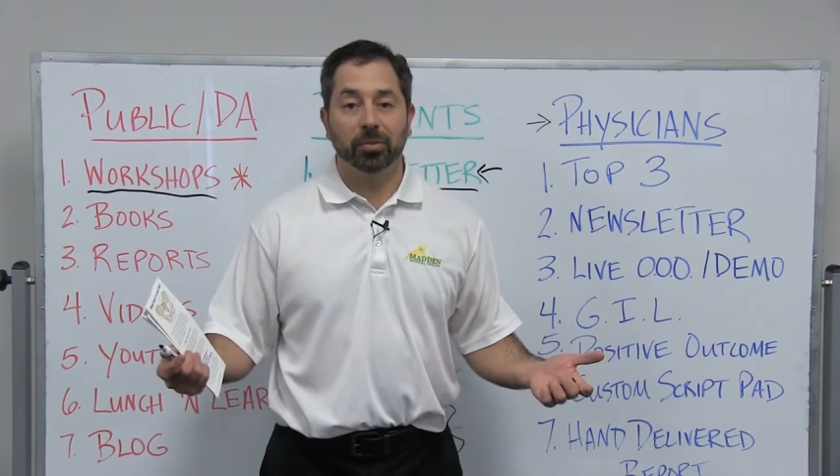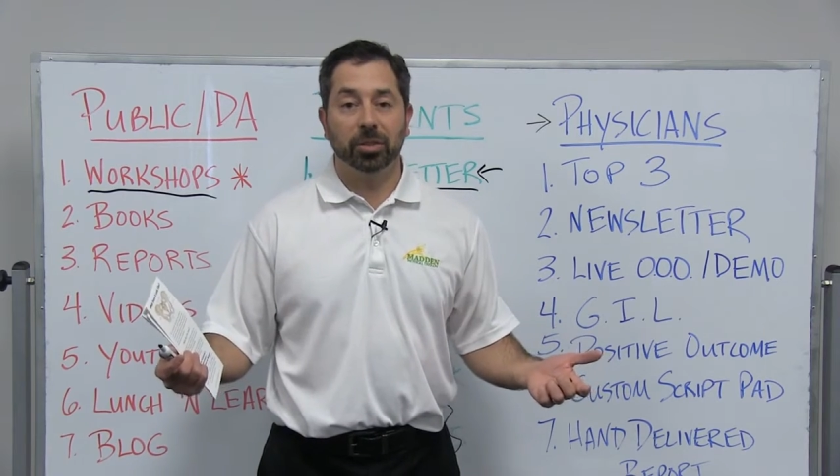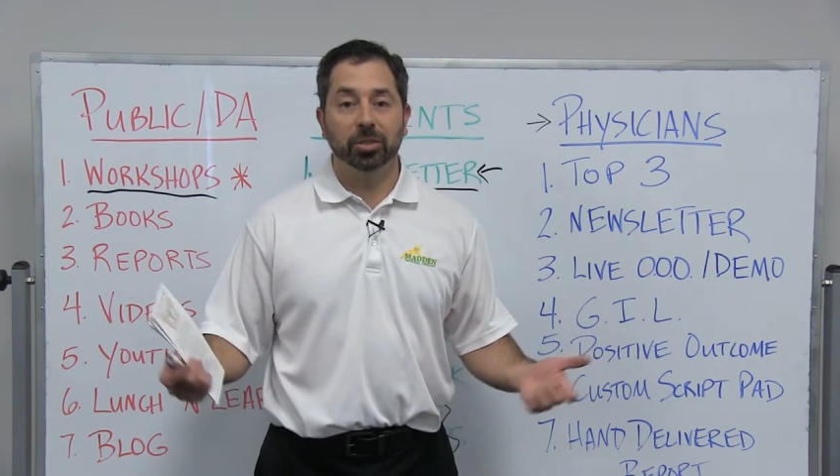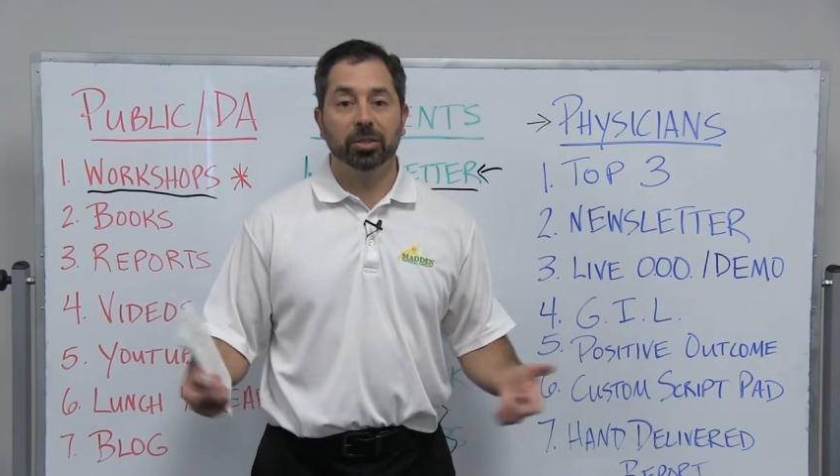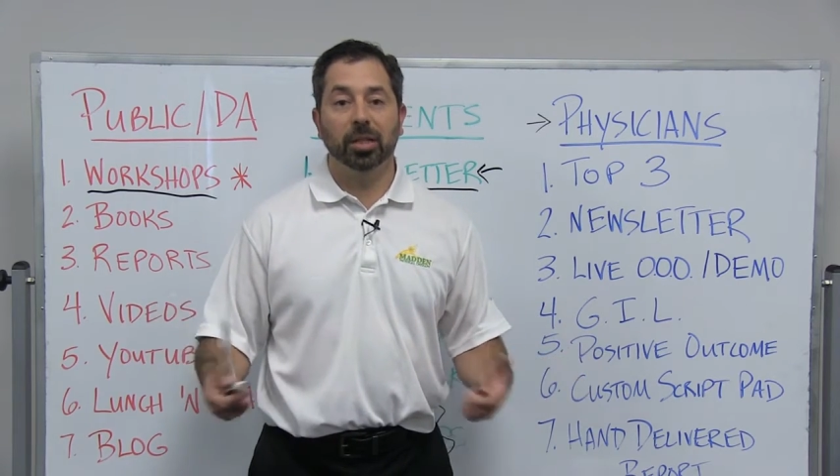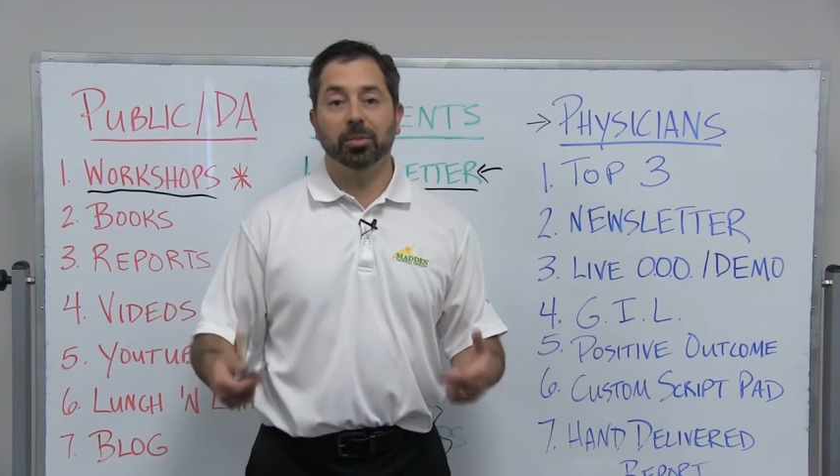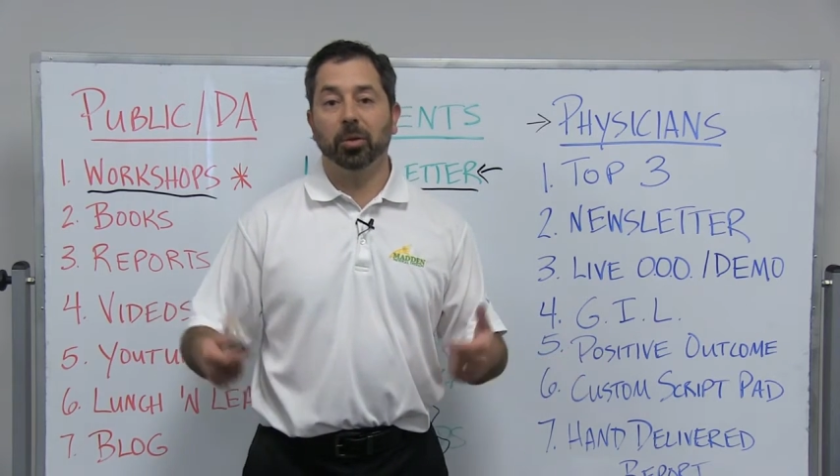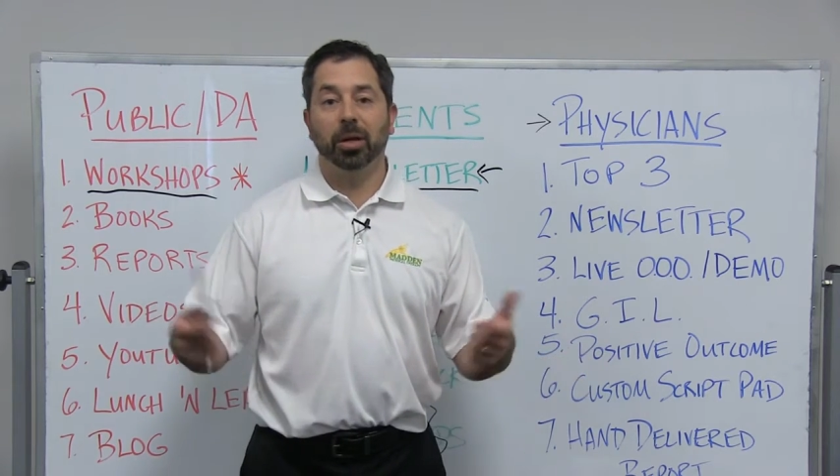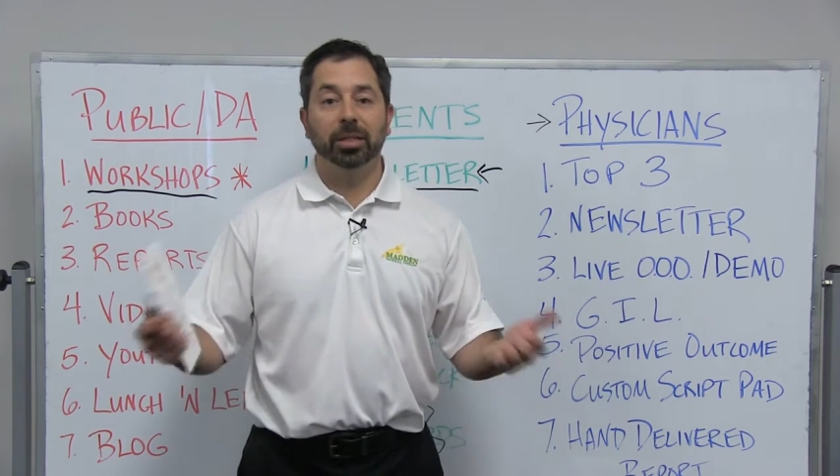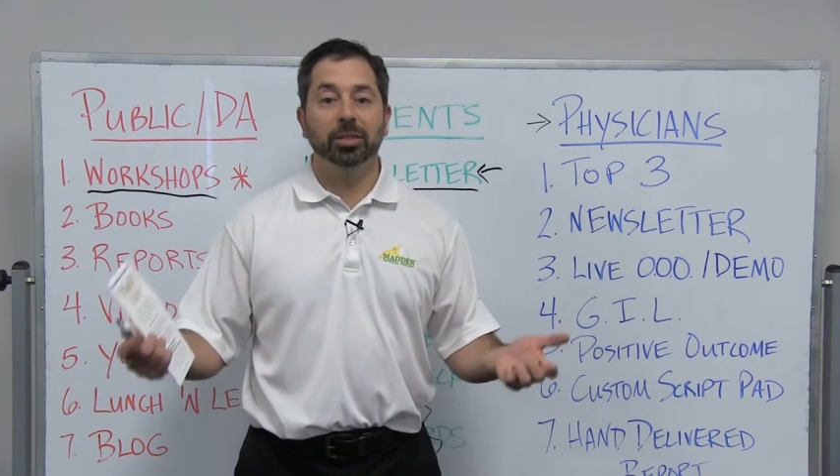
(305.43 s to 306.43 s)
physicians
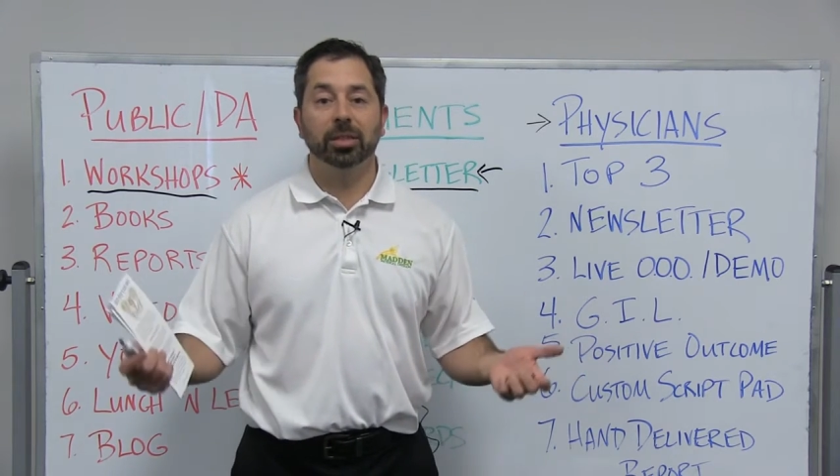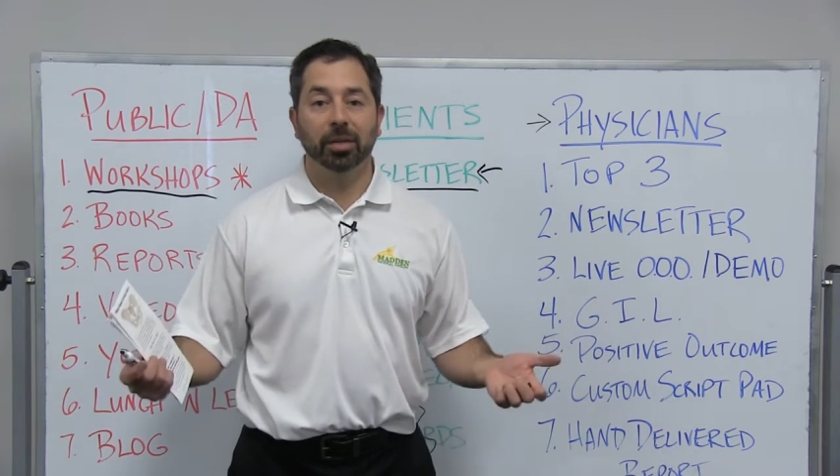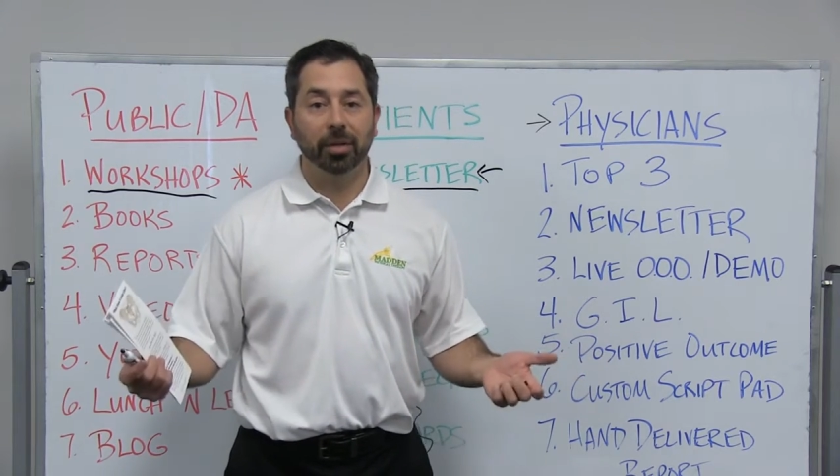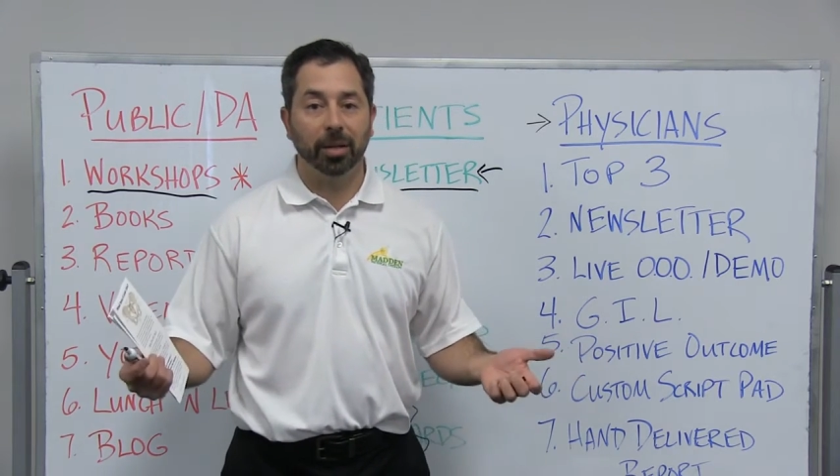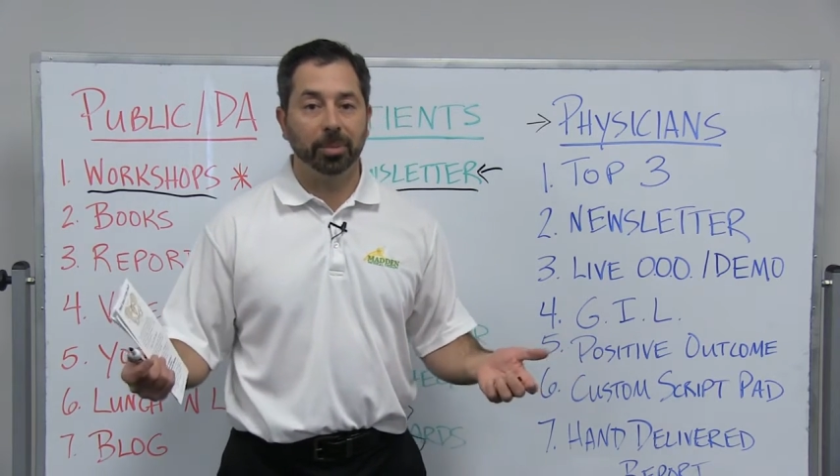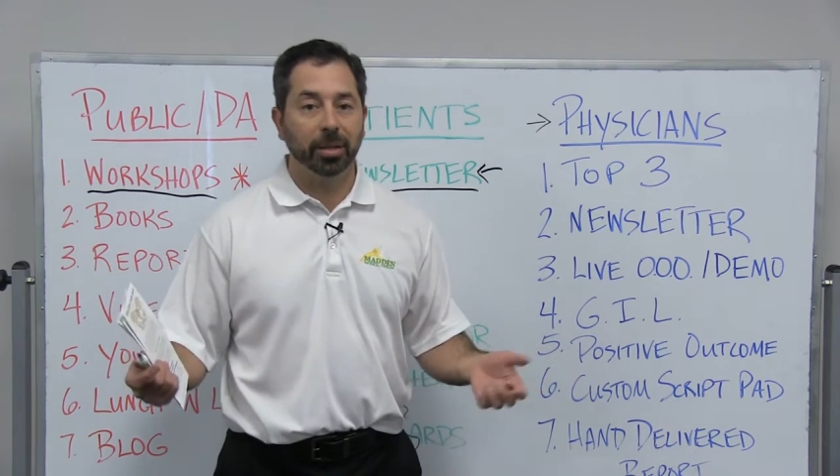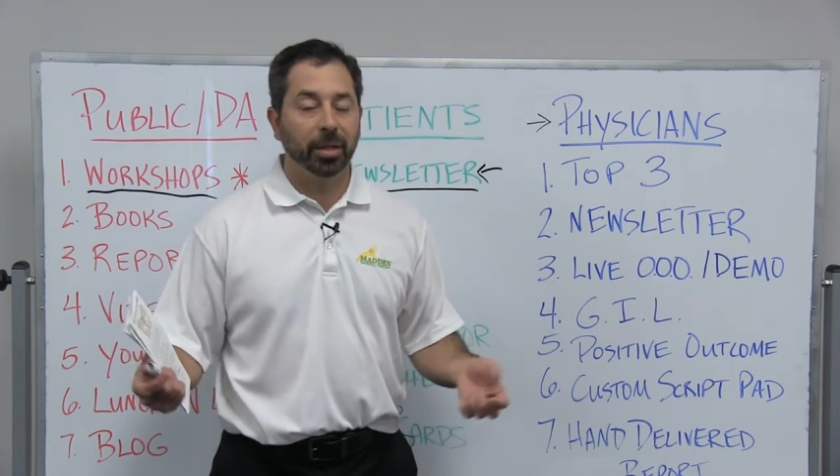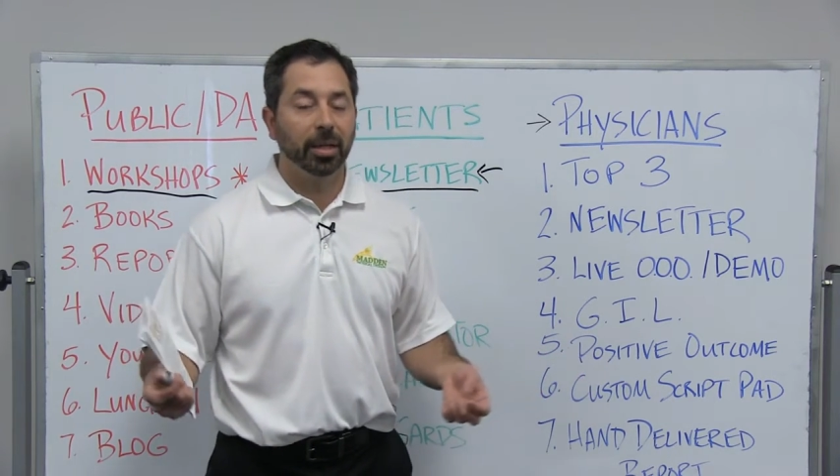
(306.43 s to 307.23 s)
anymore, I just give up.